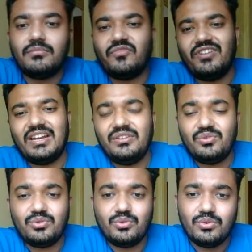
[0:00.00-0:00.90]
When
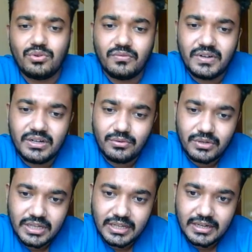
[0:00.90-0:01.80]
you do COVID
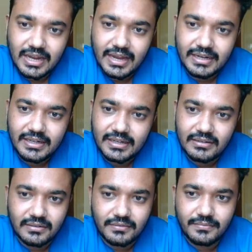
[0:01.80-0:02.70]
duty in night, and